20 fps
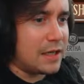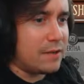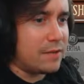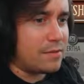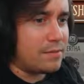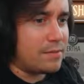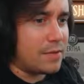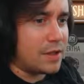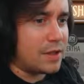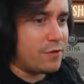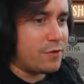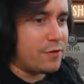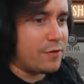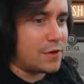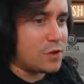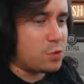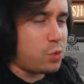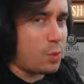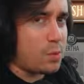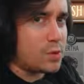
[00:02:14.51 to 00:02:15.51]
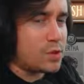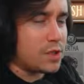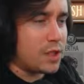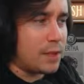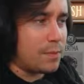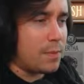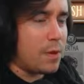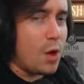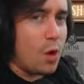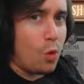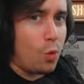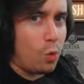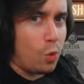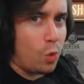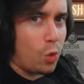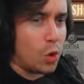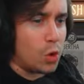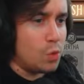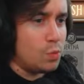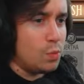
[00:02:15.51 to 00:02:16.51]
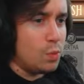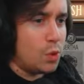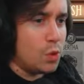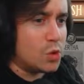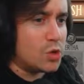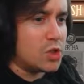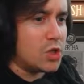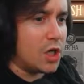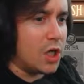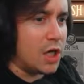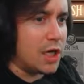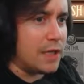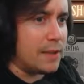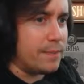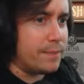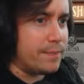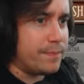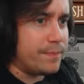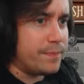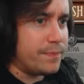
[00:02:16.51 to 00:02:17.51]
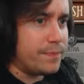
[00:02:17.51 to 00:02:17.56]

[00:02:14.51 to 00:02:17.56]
I'm going to refresh one more time. One more time.